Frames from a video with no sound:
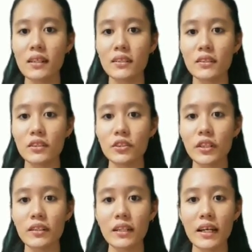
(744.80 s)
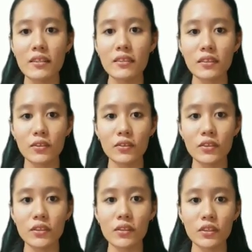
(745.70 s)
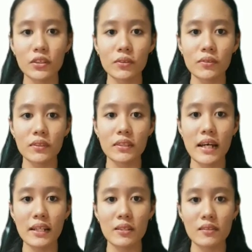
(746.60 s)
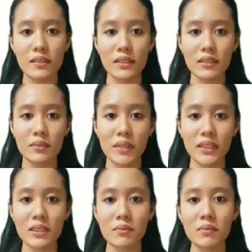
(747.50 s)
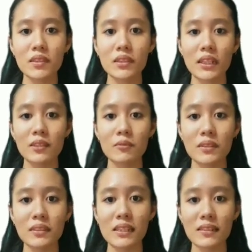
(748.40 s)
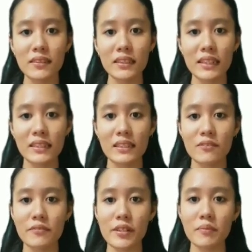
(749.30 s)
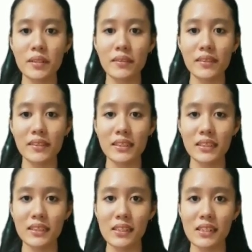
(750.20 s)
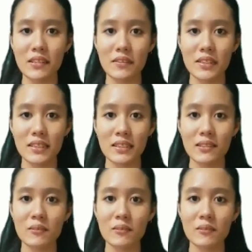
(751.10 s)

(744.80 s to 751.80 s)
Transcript: The trend line also shows that the maximum stress will decrease as the fiber orientation increases.